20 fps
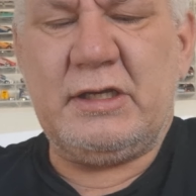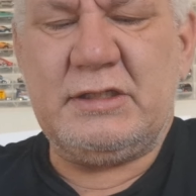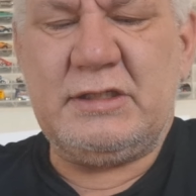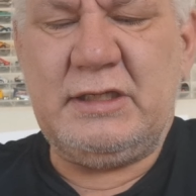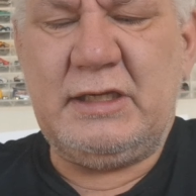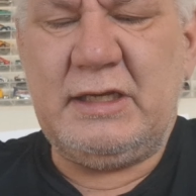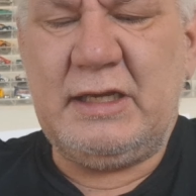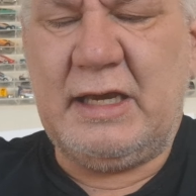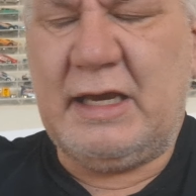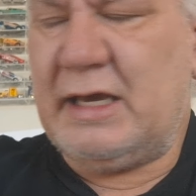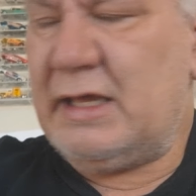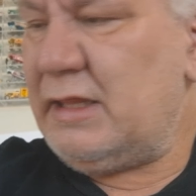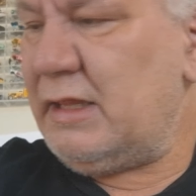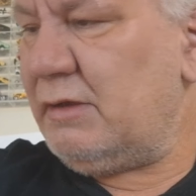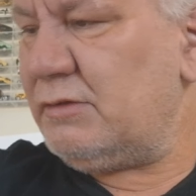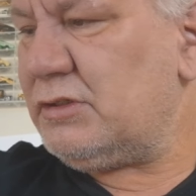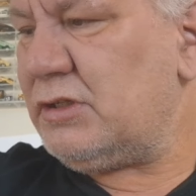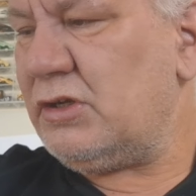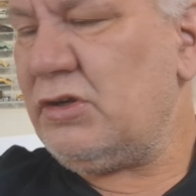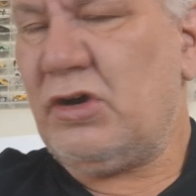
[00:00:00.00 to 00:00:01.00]
I said, that
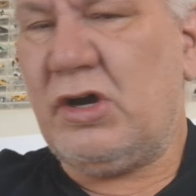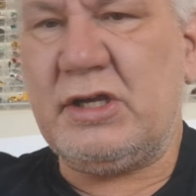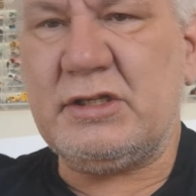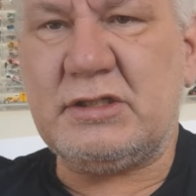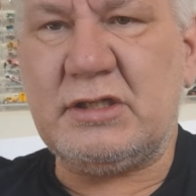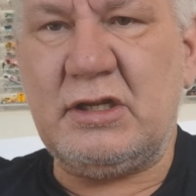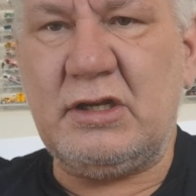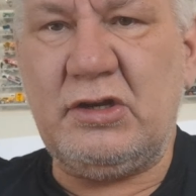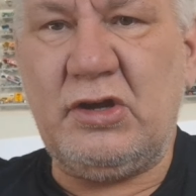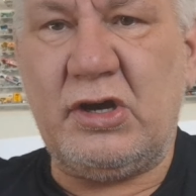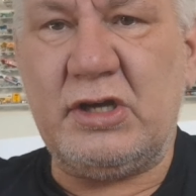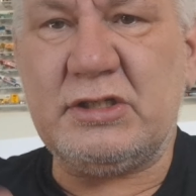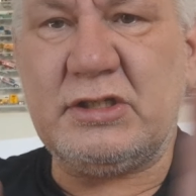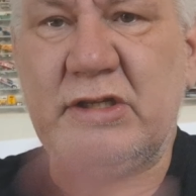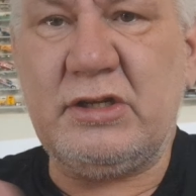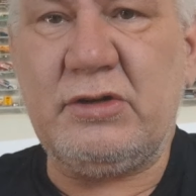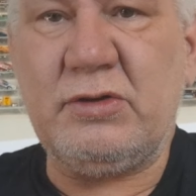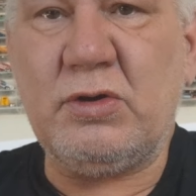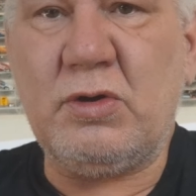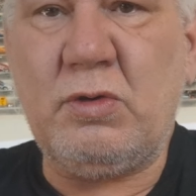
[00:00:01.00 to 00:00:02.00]
was a nice
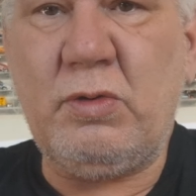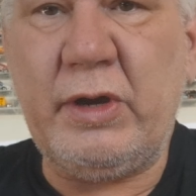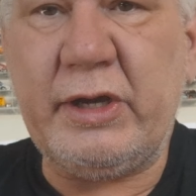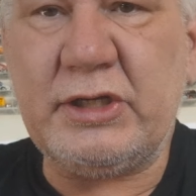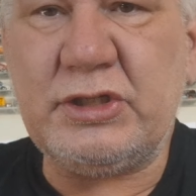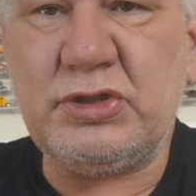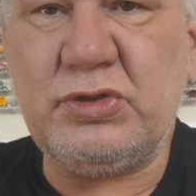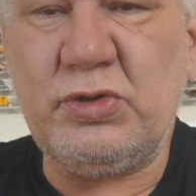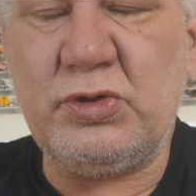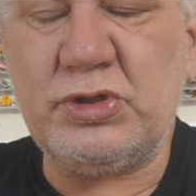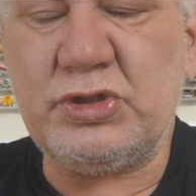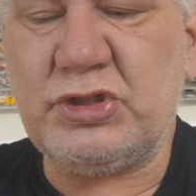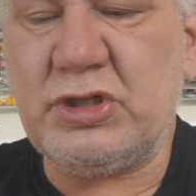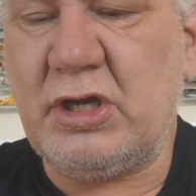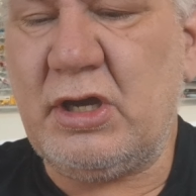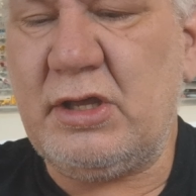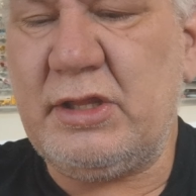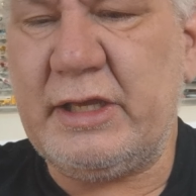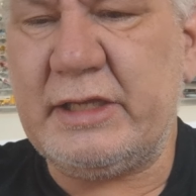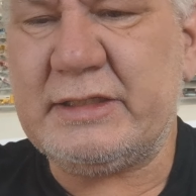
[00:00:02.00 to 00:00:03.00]
little quick short
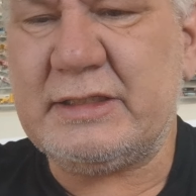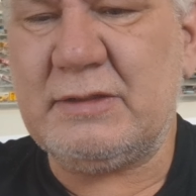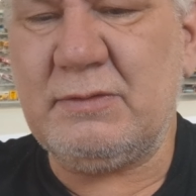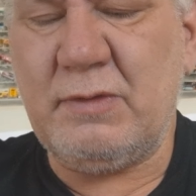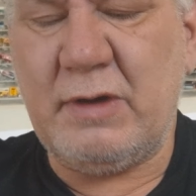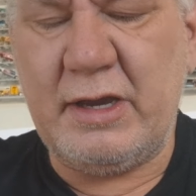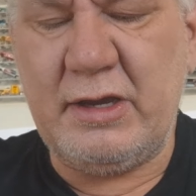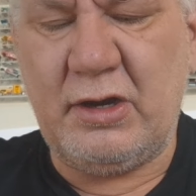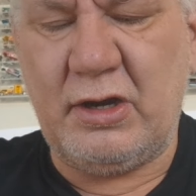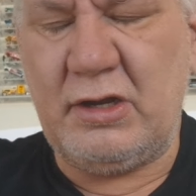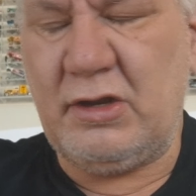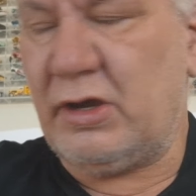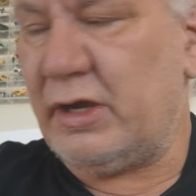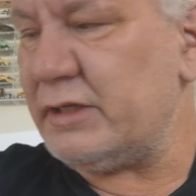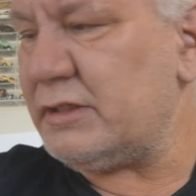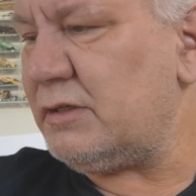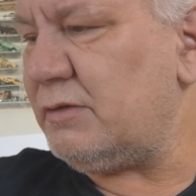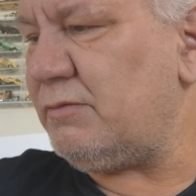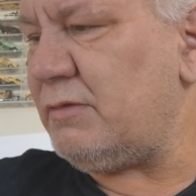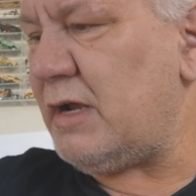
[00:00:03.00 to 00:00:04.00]
show. That's the way I
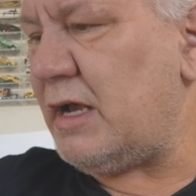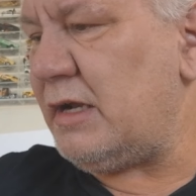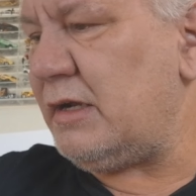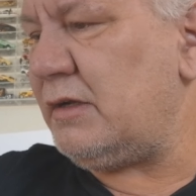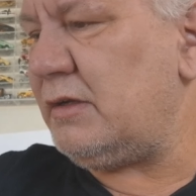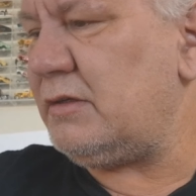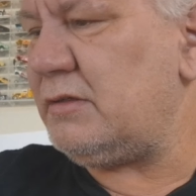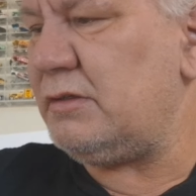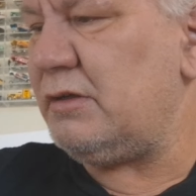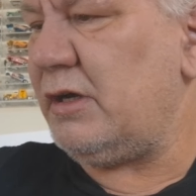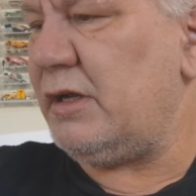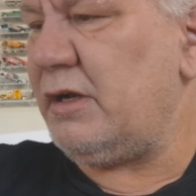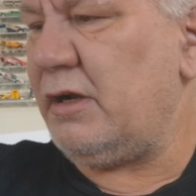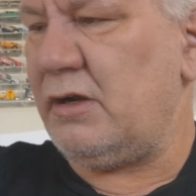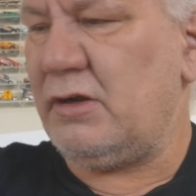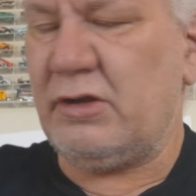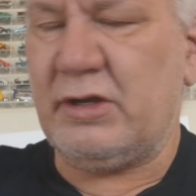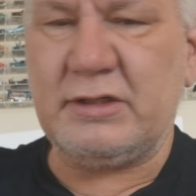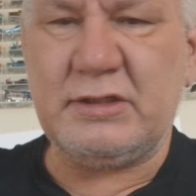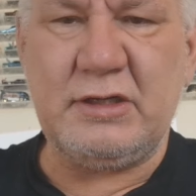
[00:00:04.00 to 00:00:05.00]
like to run. I don't
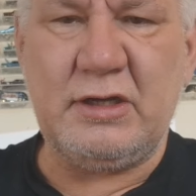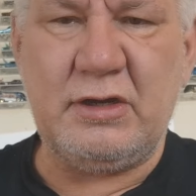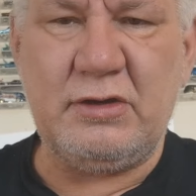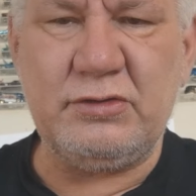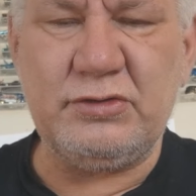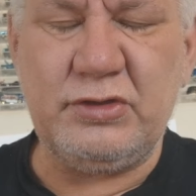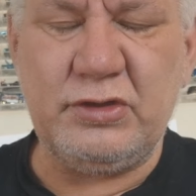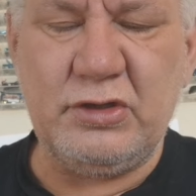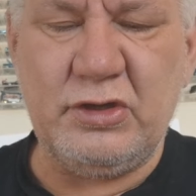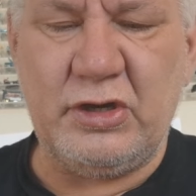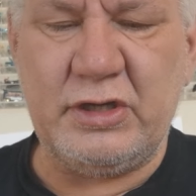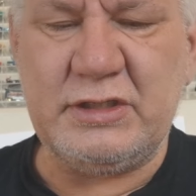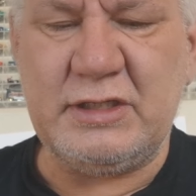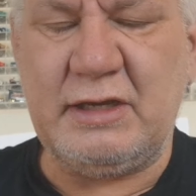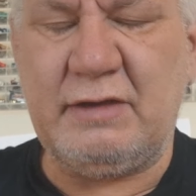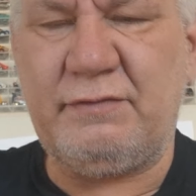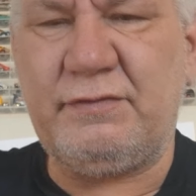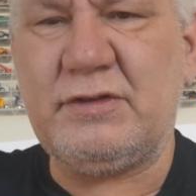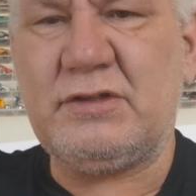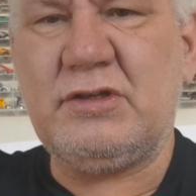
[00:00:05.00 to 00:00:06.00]
like to hold you guys
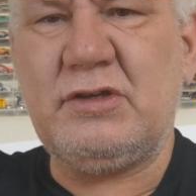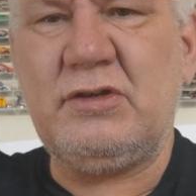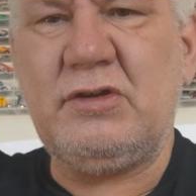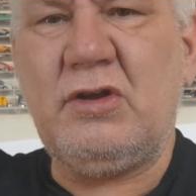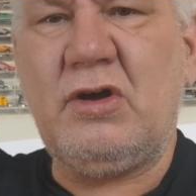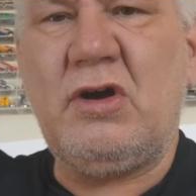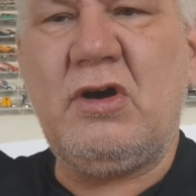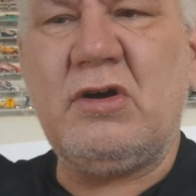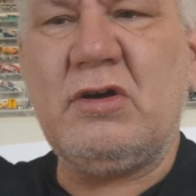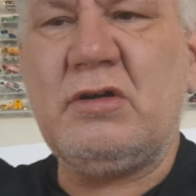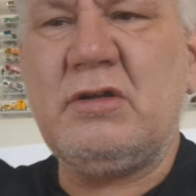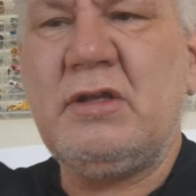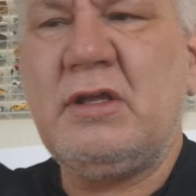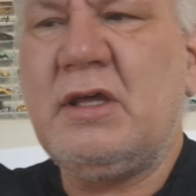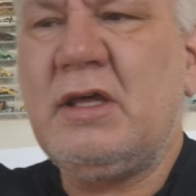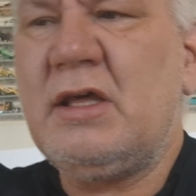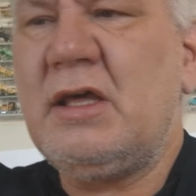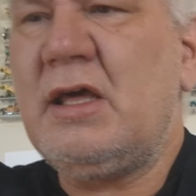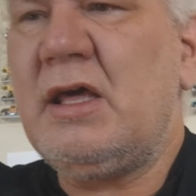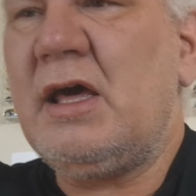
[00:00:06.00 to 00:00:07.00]
out for too long.
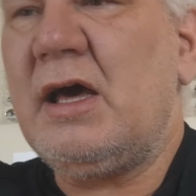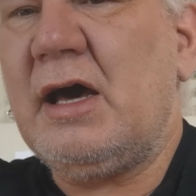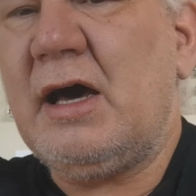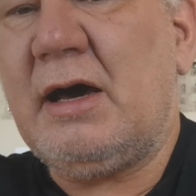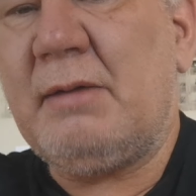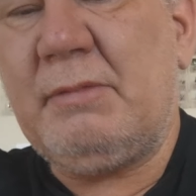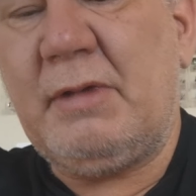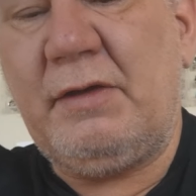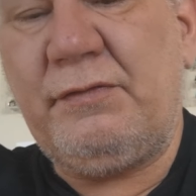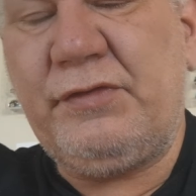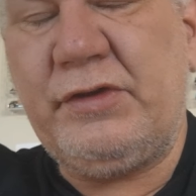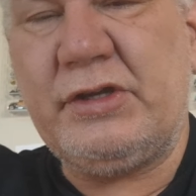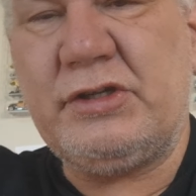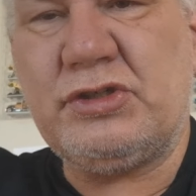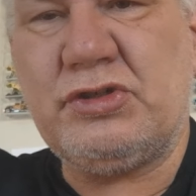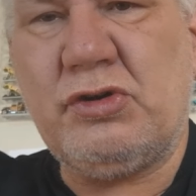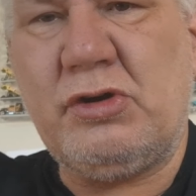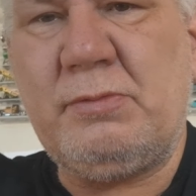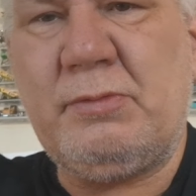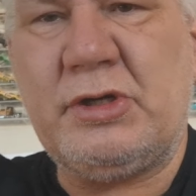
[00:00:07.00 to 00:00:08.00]
If you
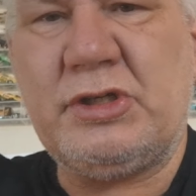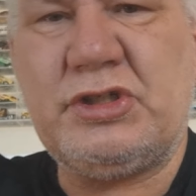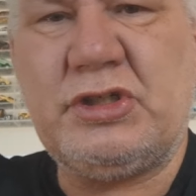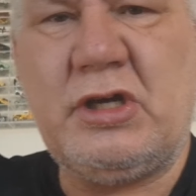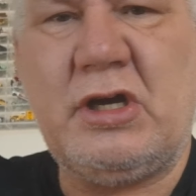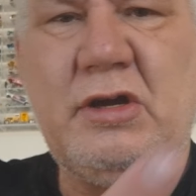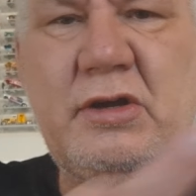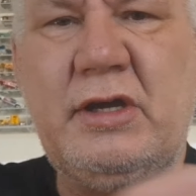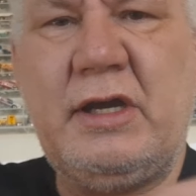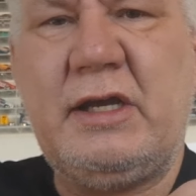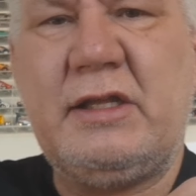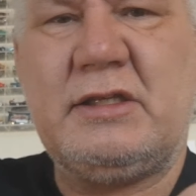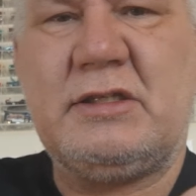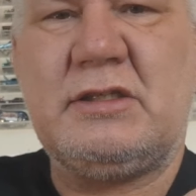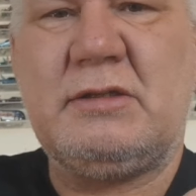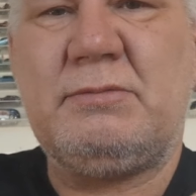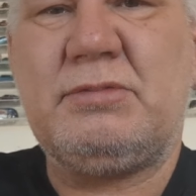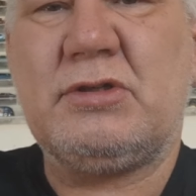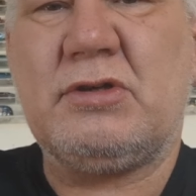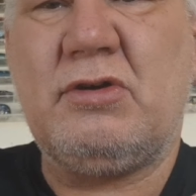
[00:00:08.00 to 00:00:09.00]
enjoy my show, hit the
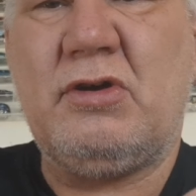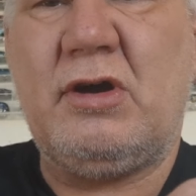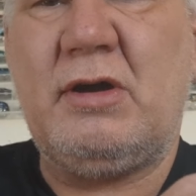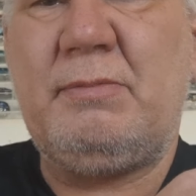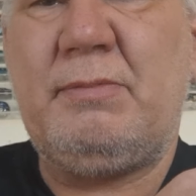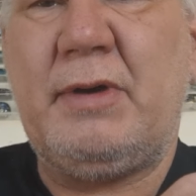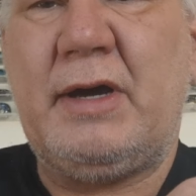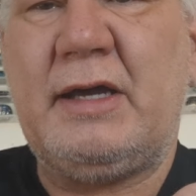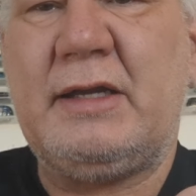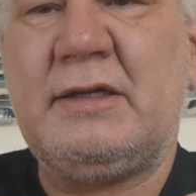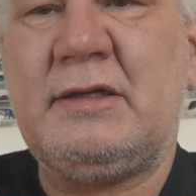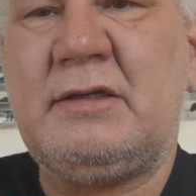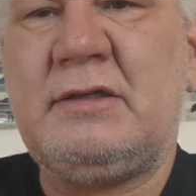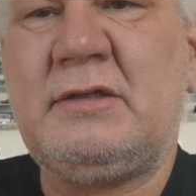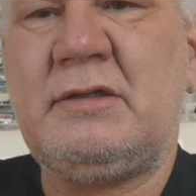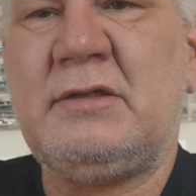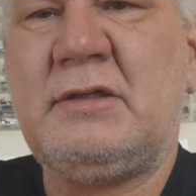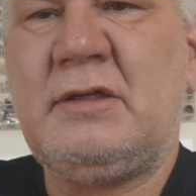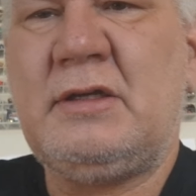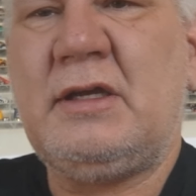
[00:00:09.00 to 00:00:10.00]
subscribe
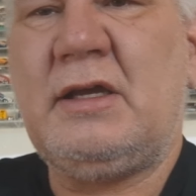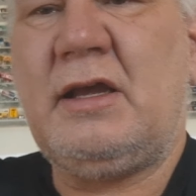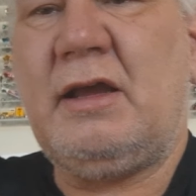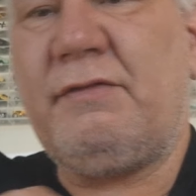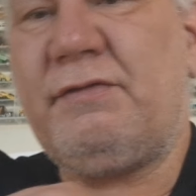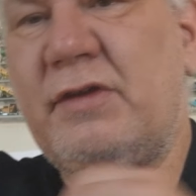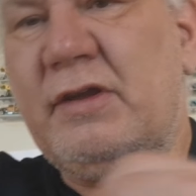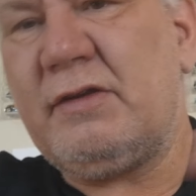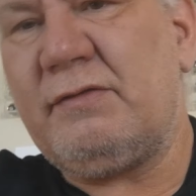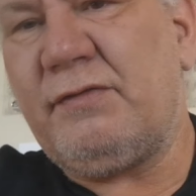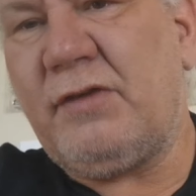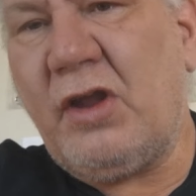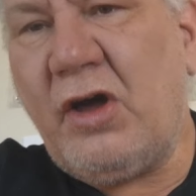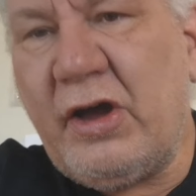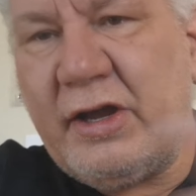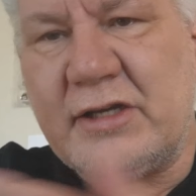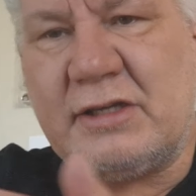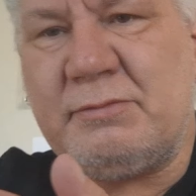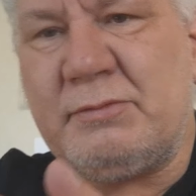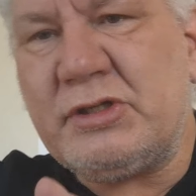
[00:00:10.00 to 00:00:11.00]
button. If you'd
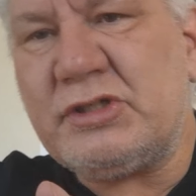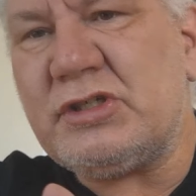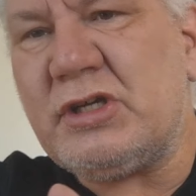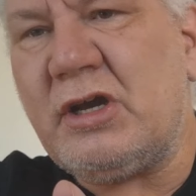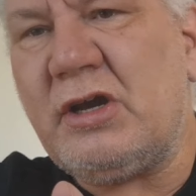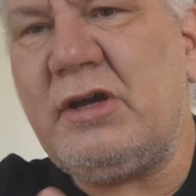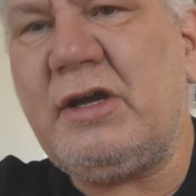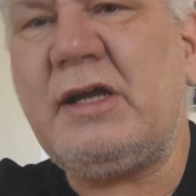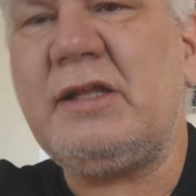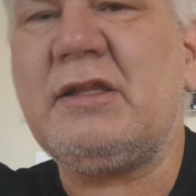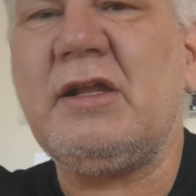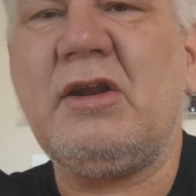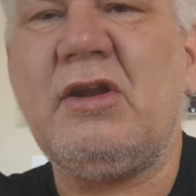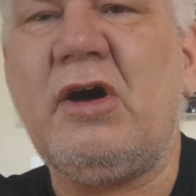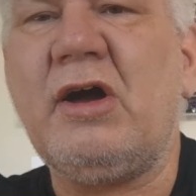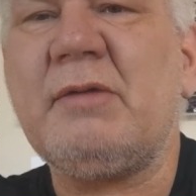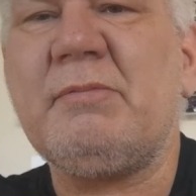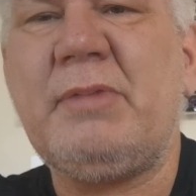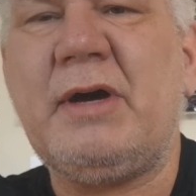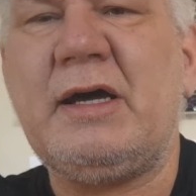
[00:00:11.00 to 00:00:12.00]
liked my show, hit the
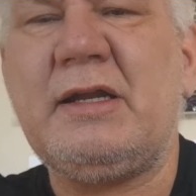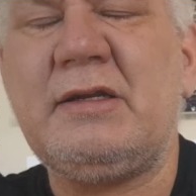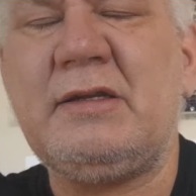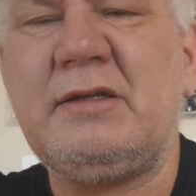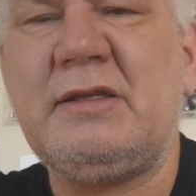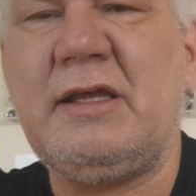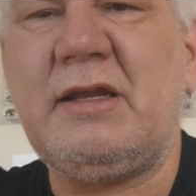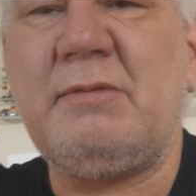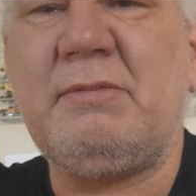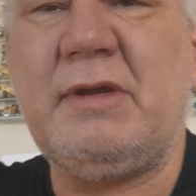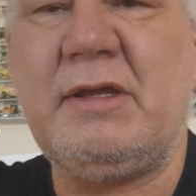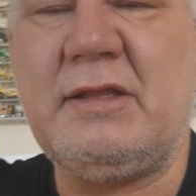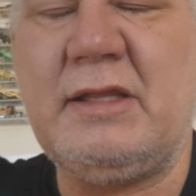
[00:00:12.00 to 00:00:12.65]
like button. That'll be